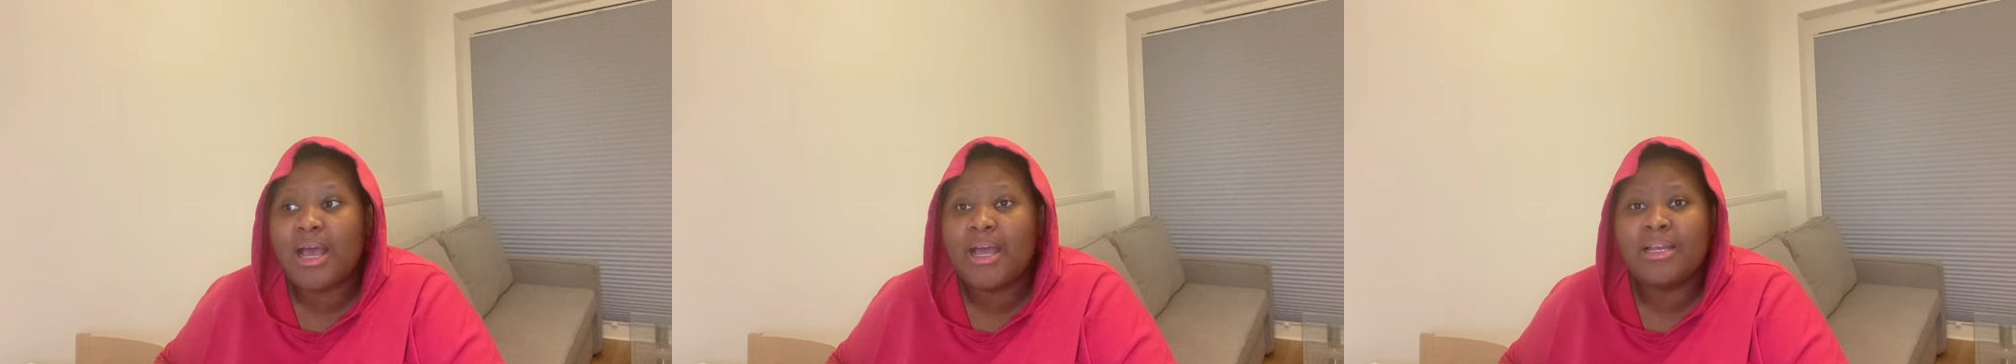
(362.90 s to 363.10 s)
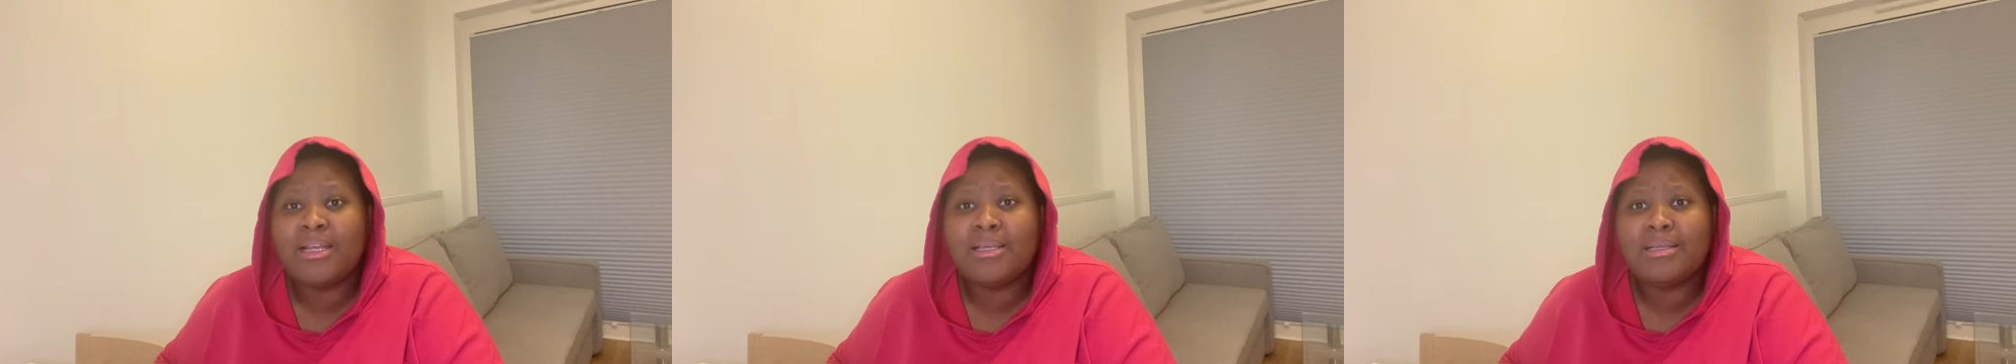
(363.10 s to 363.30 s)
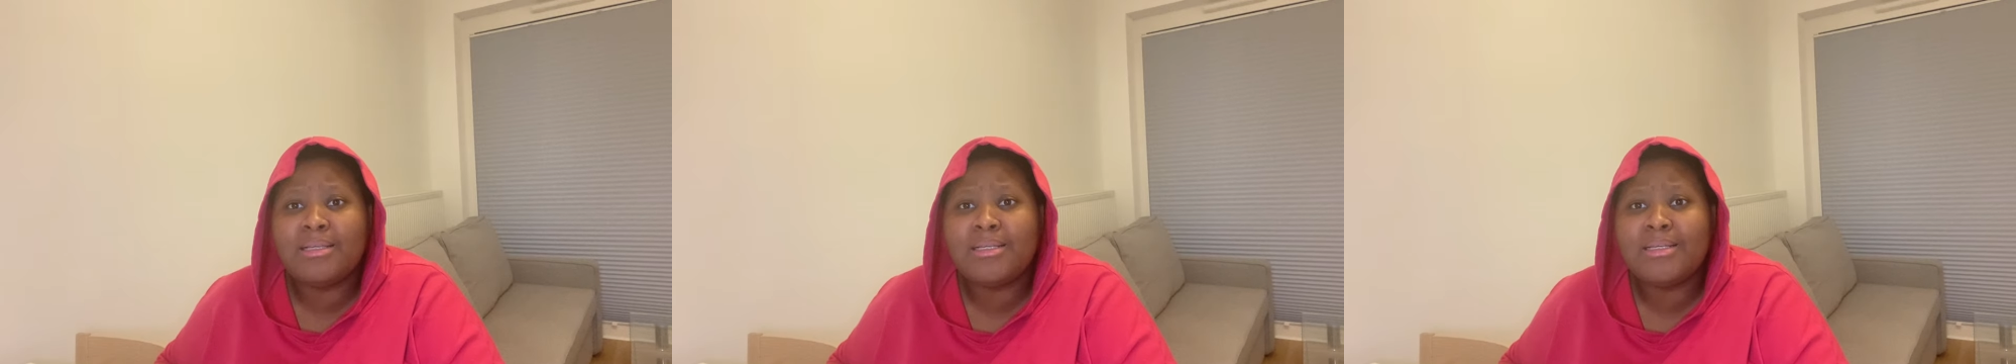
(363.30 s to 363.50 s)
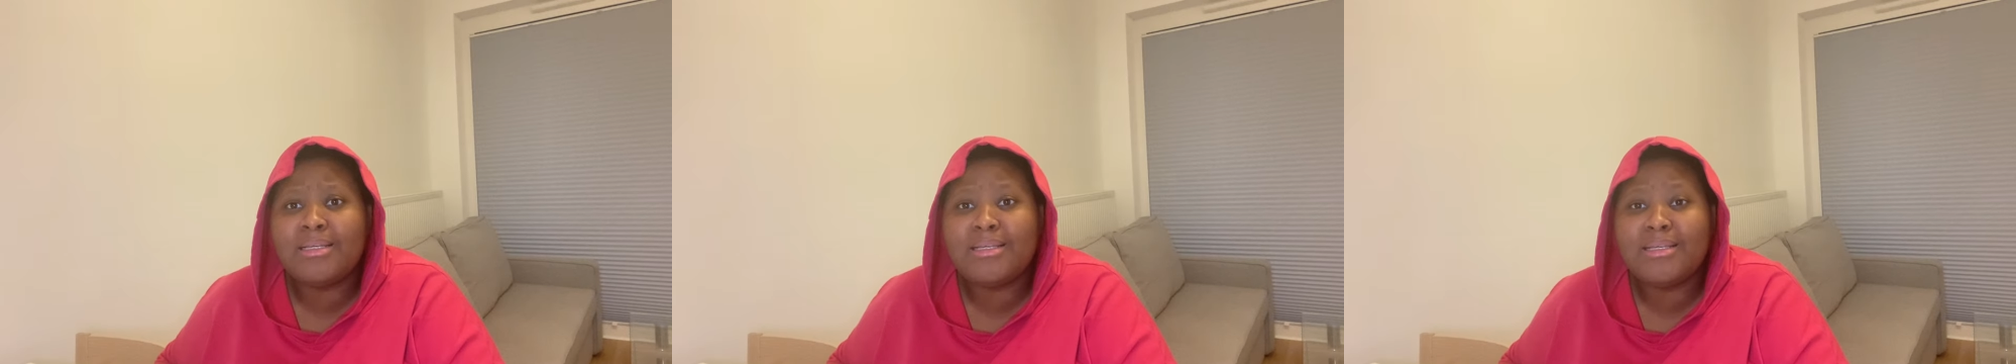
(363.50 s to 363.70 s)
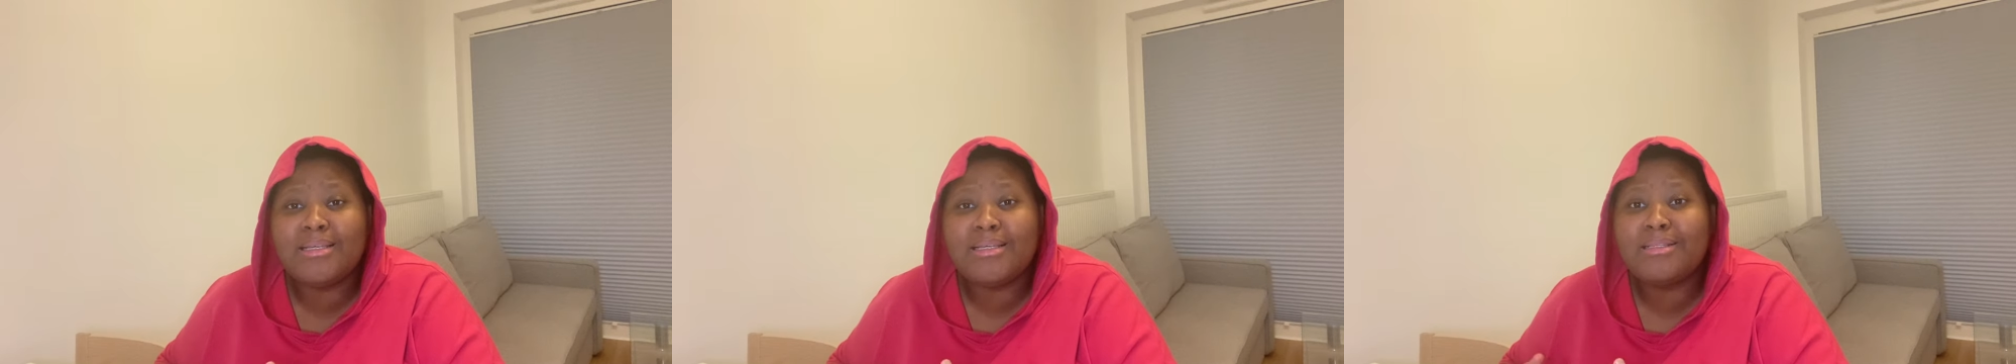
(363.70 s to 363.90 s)
and
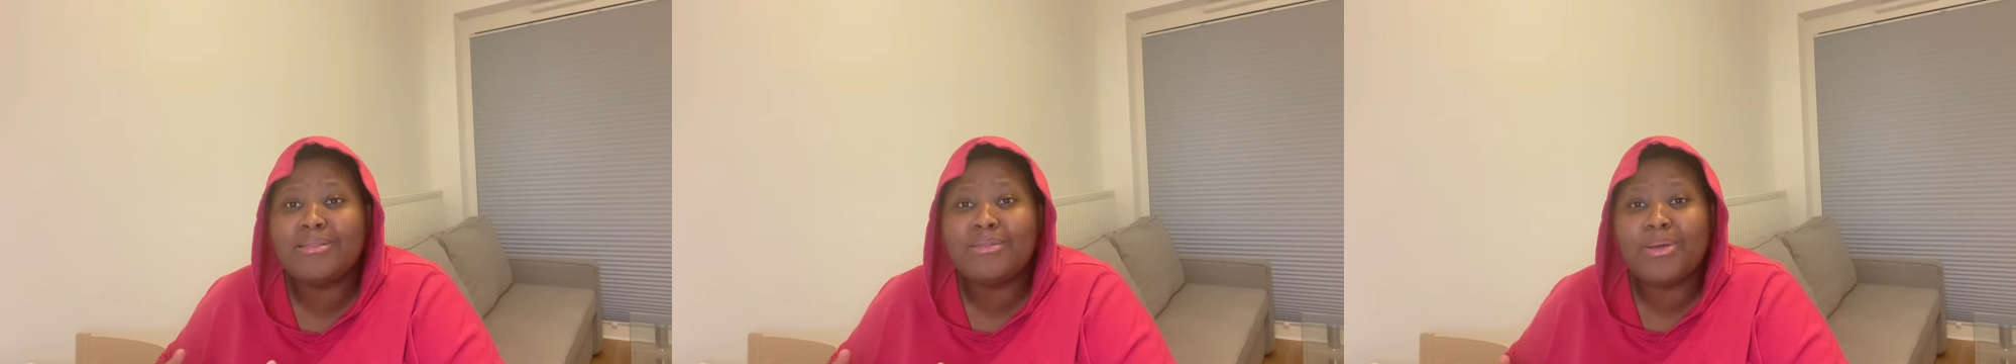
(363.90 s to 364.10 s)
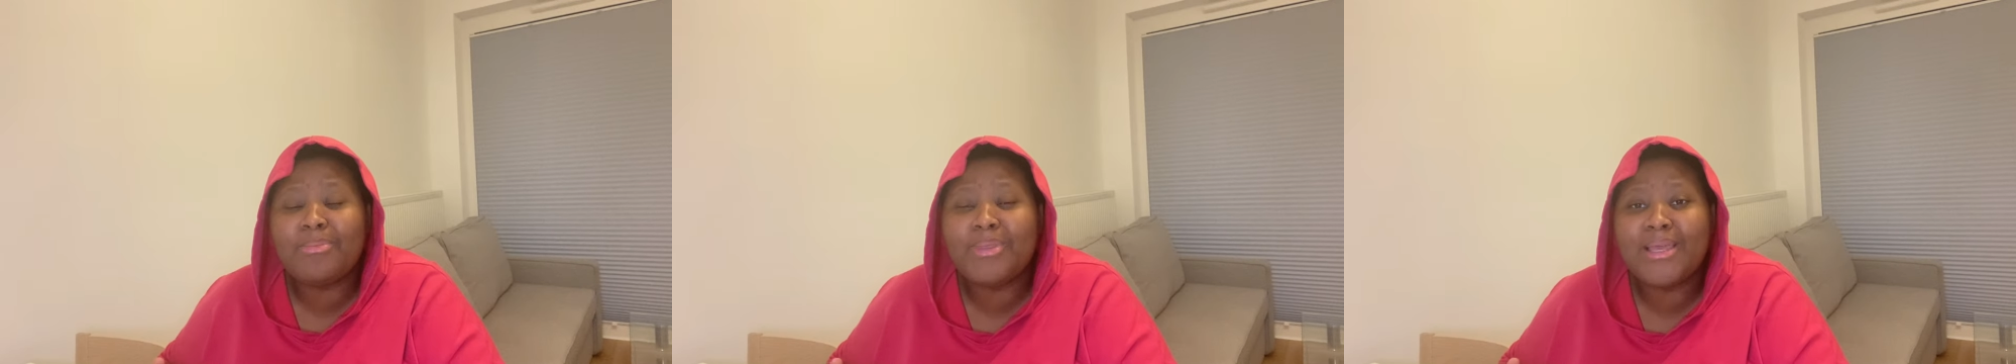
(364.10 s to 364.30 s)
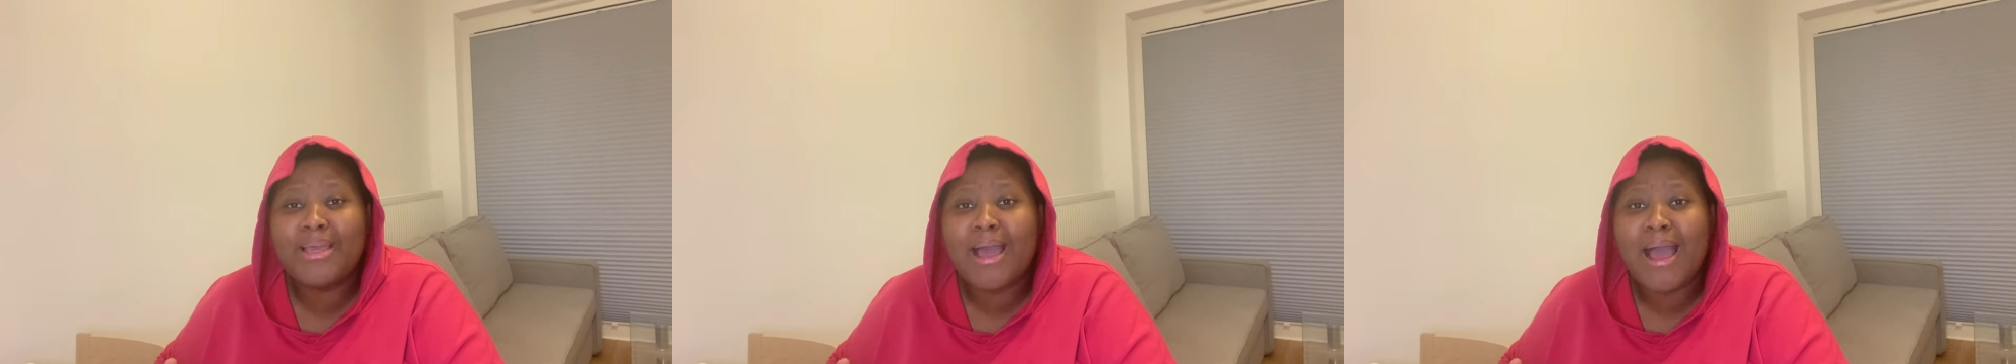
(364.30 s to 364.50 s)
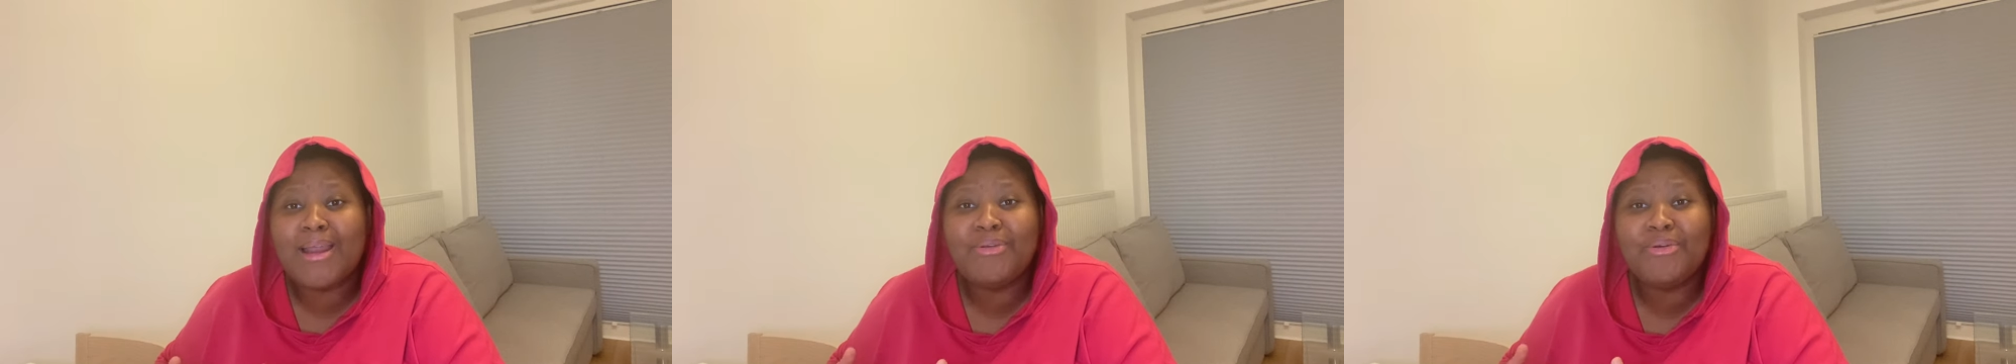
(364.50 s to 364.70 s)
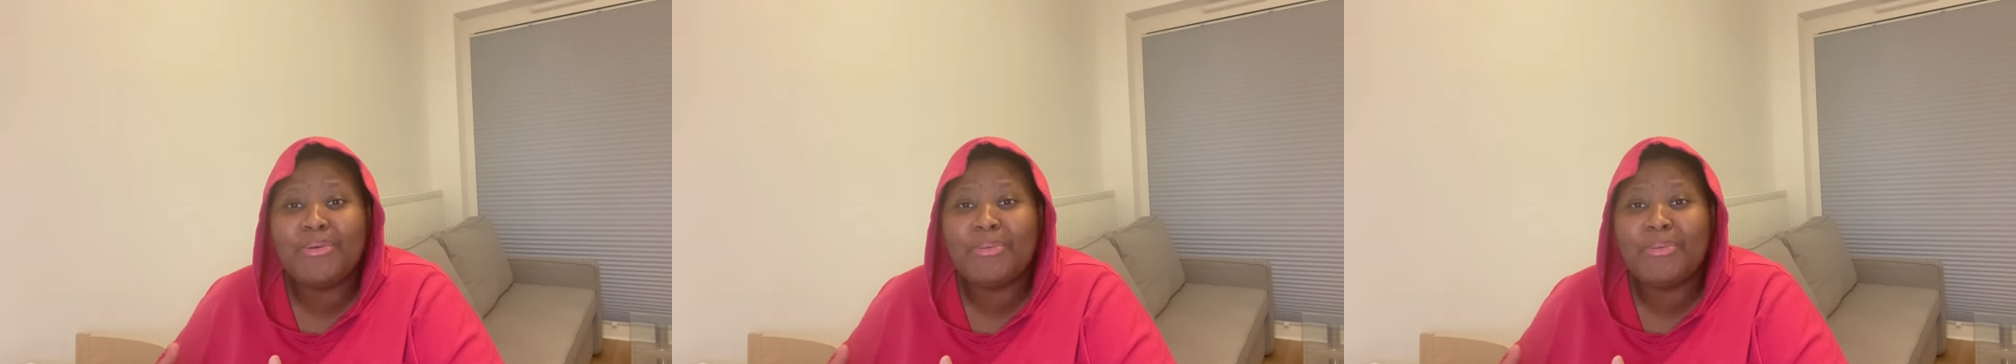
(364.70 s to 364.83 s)
it's something I don't